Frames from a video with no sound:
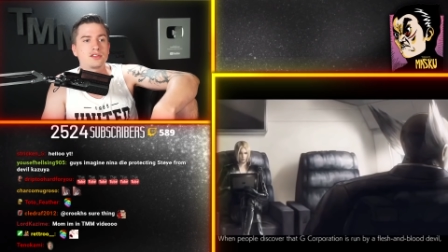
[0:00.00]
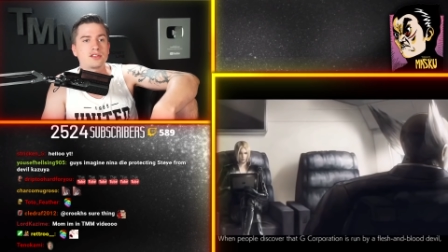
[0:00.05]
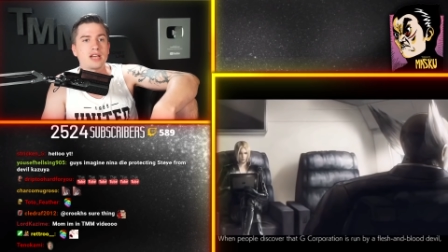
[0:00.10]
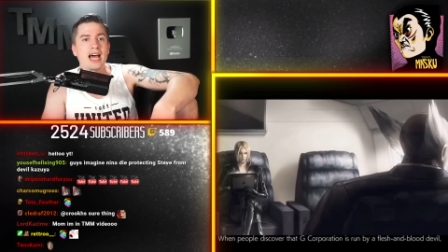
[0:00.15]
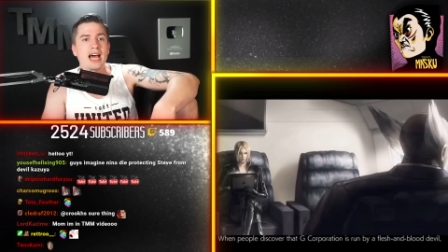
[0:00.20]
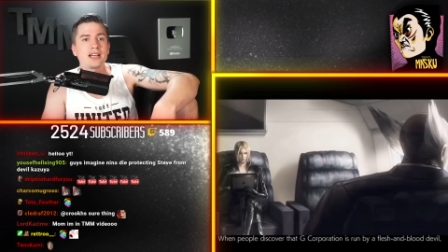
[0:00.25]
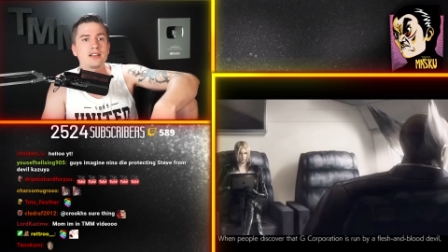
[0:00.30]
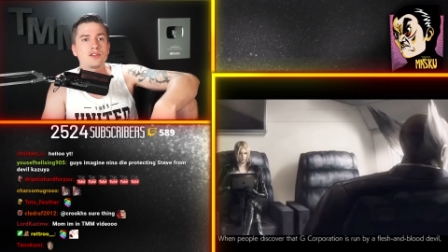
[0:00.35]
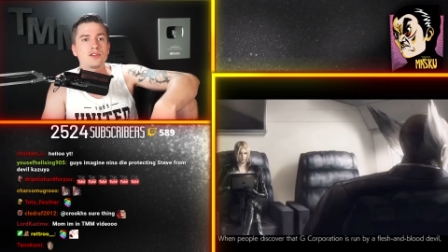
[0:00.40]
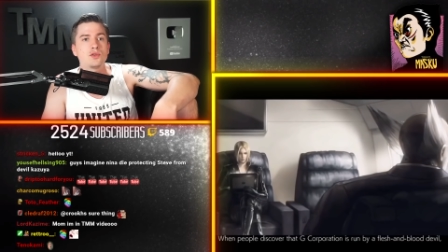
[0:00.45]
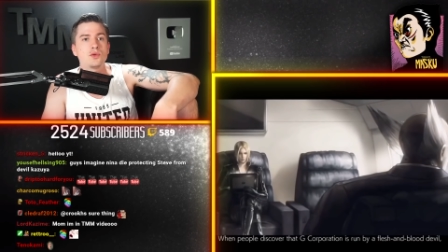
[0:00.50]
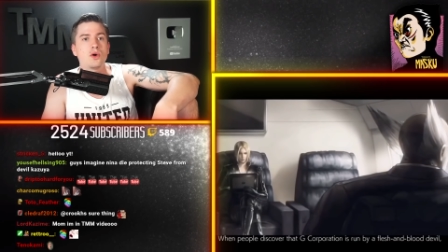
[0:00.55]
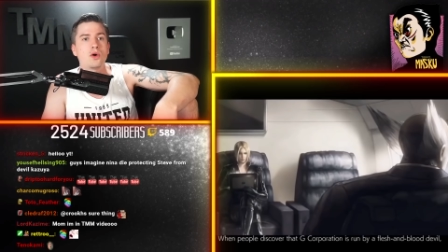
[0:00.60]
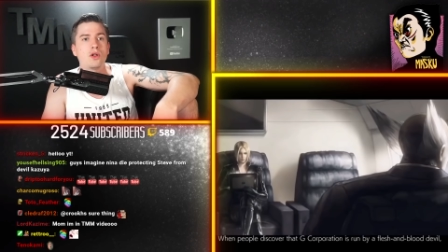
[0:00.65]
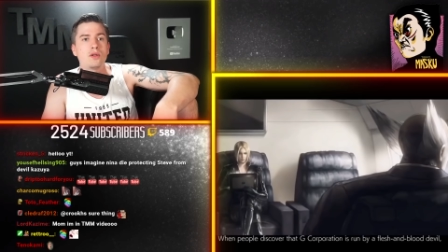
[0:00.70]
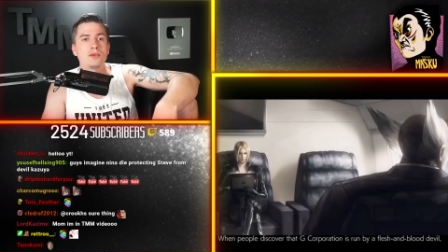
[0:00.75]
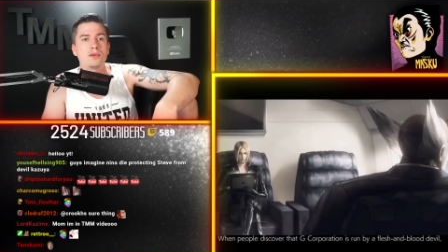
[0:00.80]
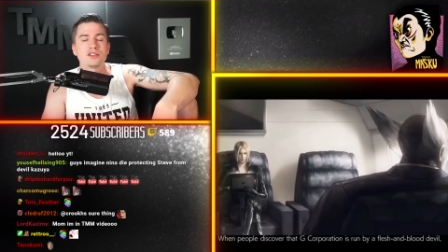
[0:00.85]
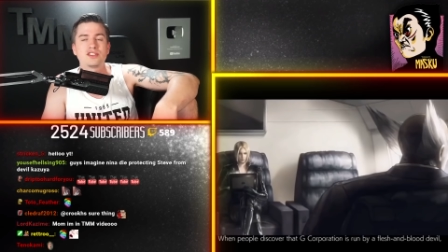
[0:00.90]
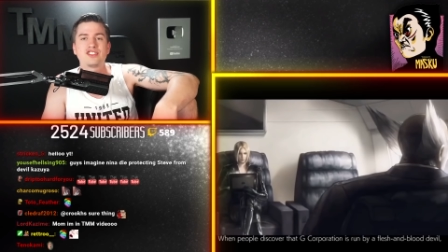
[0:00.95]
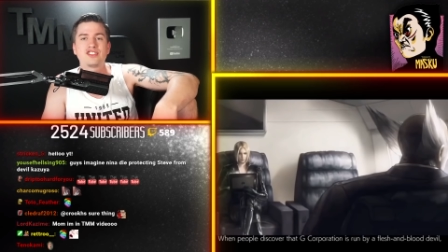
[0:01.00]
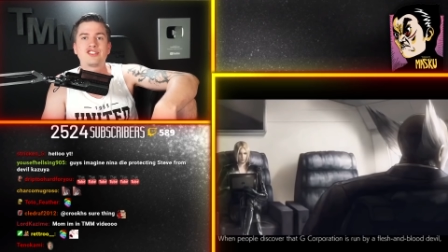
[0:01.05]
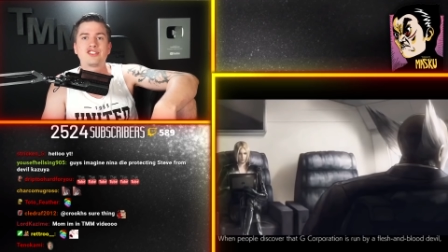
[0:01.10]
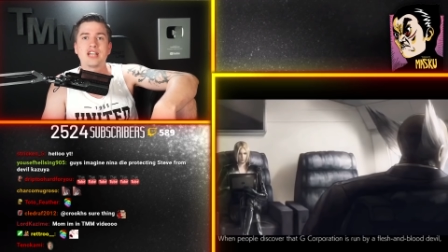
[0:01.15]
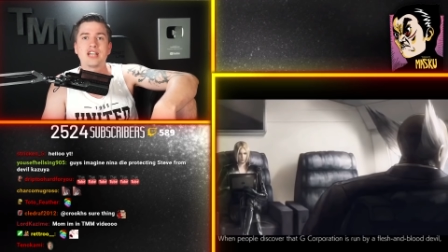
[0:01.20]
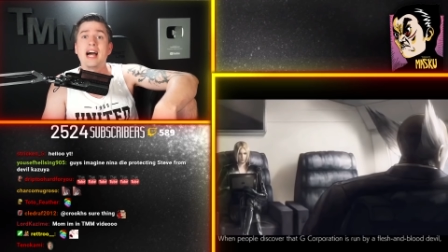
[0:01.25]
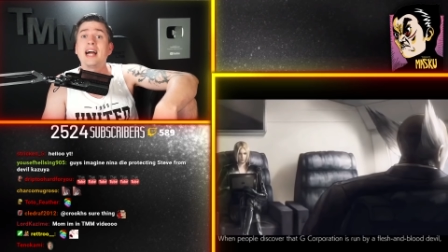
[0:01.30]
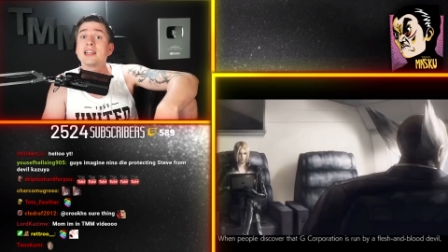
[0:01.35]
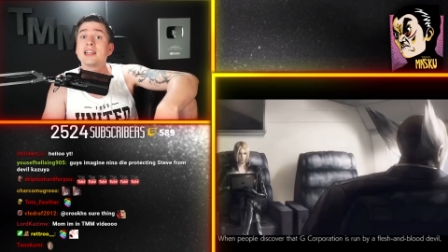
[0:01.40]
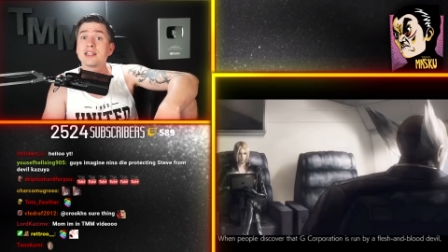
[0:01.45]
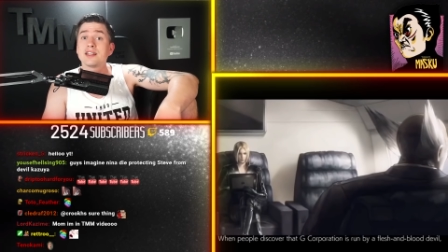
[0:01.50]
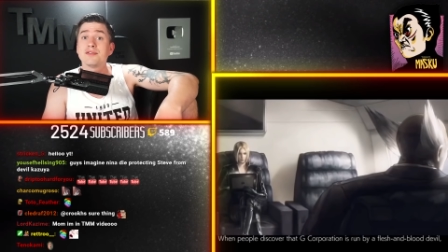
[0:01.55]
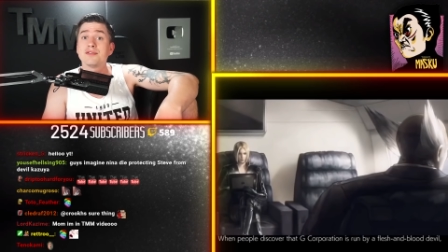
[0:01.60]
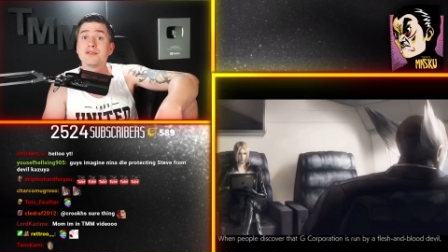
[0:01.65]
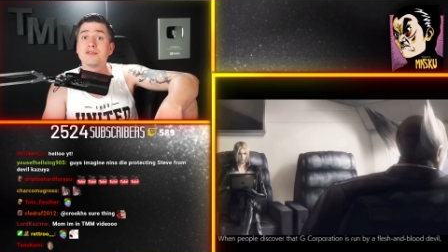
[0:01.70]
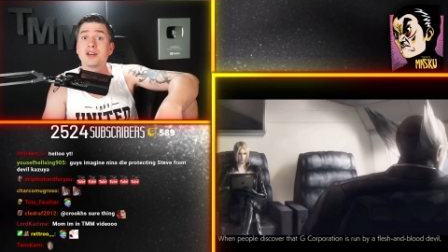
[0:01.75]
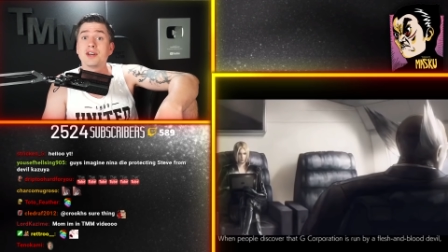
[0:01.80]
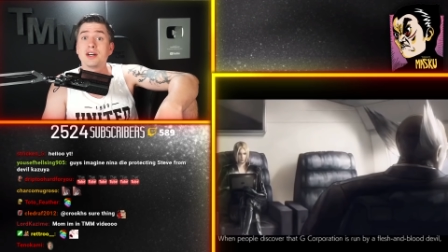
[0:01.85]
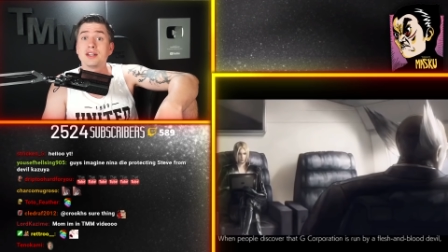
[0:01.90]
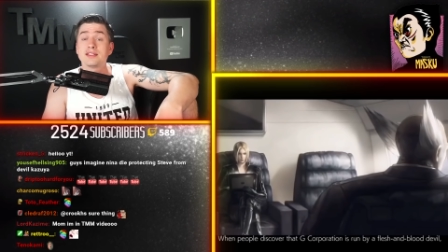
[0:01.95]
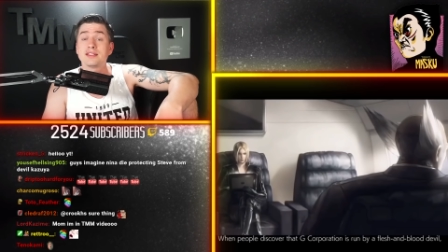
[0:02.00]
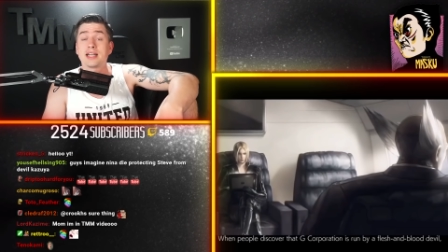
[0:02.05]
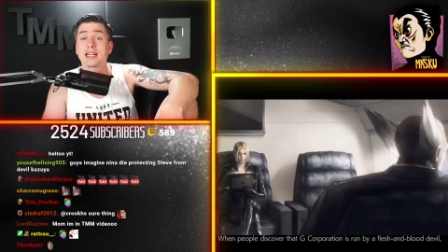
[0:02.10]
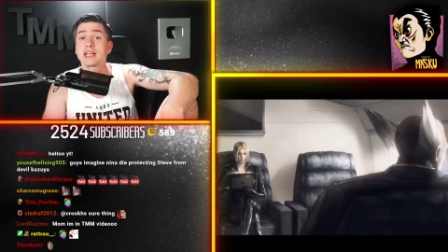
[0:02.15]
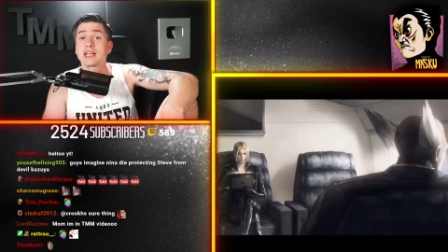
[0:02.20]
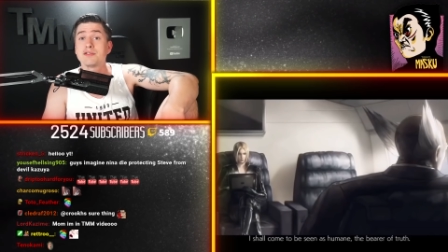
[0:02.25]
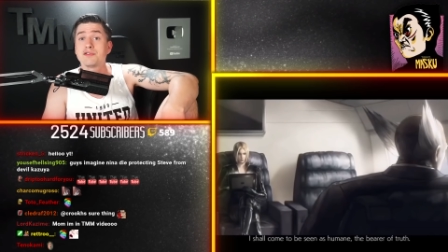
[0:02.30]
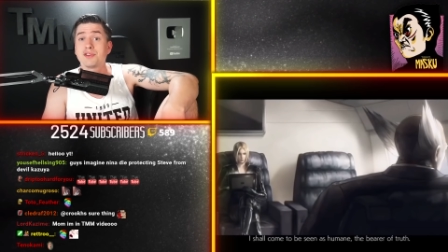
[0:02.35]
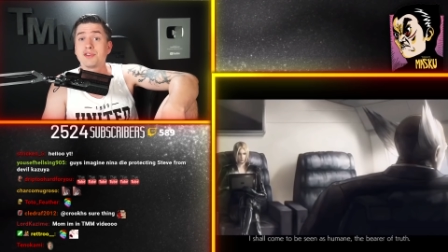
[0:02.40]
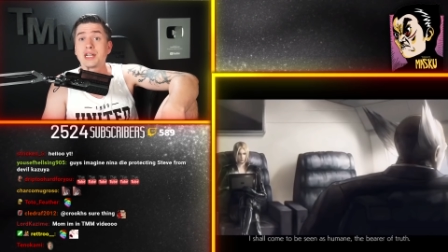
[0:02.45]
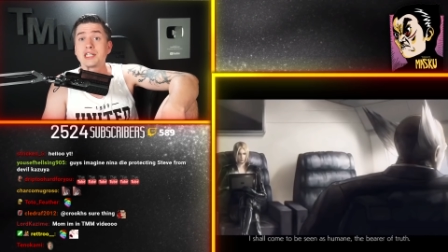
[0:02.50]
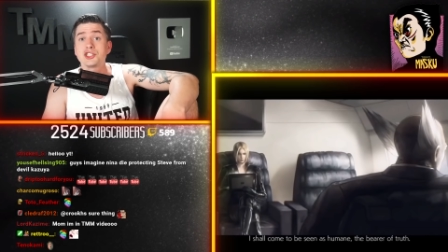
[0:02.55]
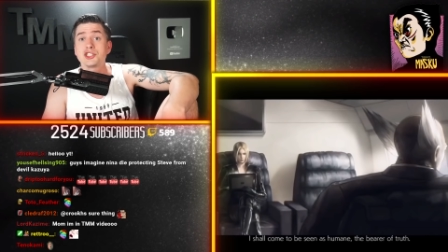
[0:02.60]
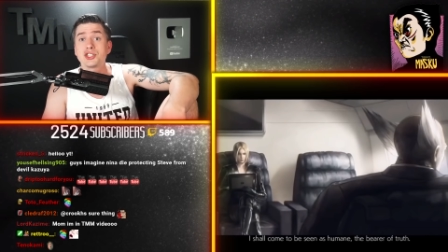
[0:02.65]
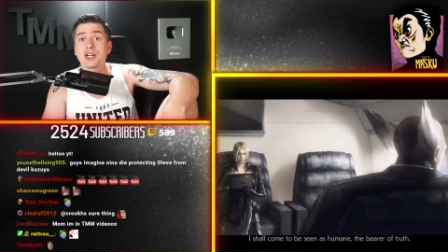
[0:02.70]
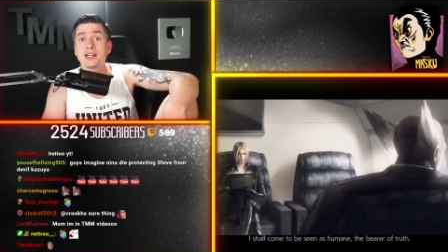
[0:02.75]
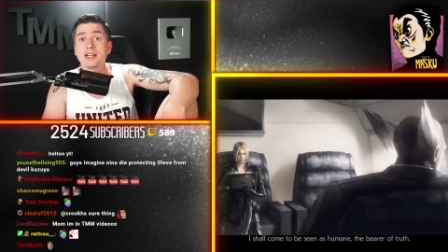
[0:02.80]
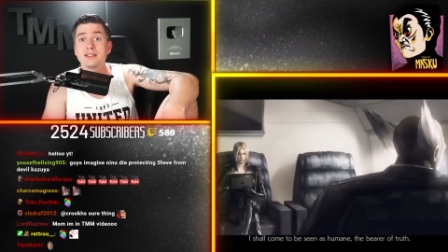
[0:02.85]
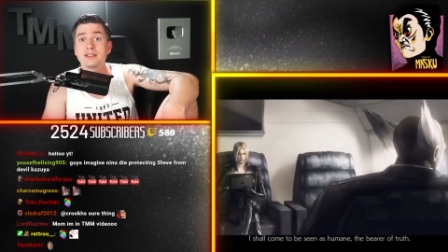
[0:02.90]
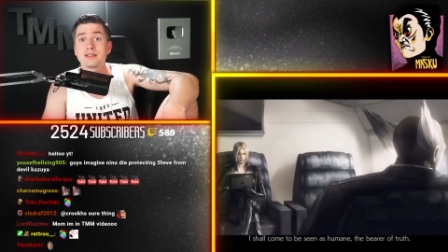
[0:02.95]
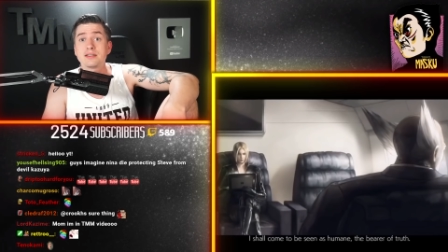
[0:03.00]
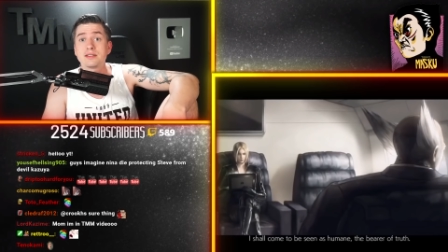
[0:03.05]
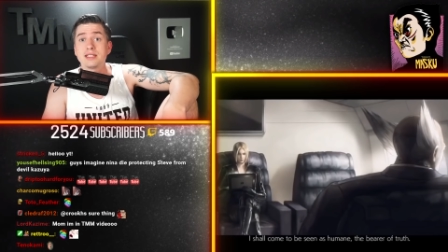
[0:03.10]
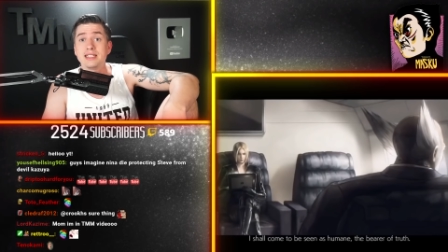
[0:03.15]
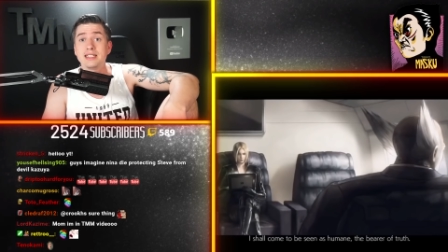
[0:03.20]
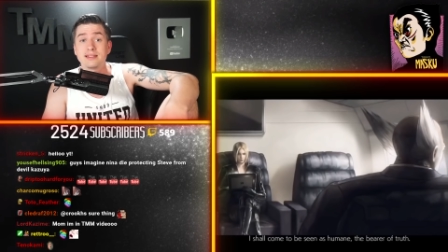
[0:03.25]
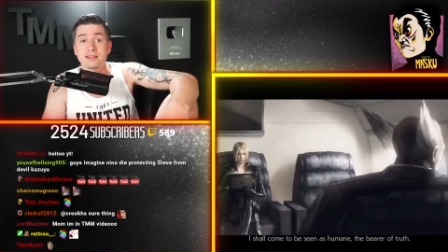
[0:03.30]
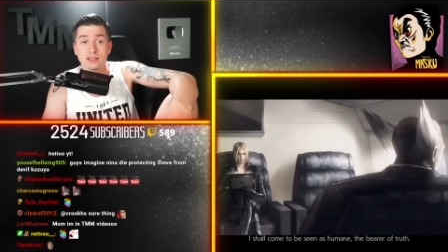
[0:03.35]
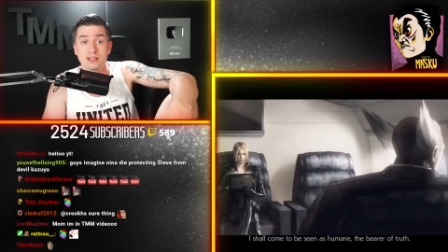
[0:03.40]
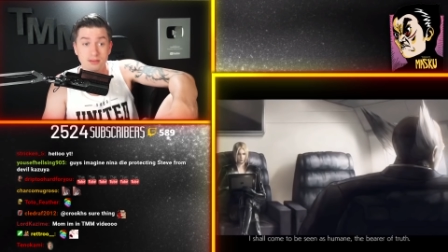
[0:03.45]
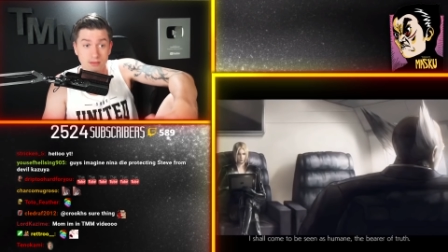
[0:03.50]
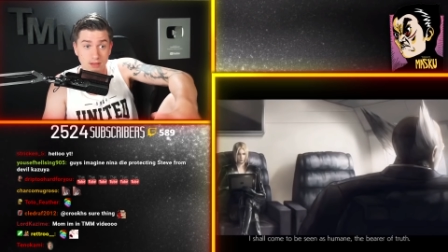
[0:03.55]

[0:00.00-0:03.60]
Tag two almost sank the Tekken franchise. It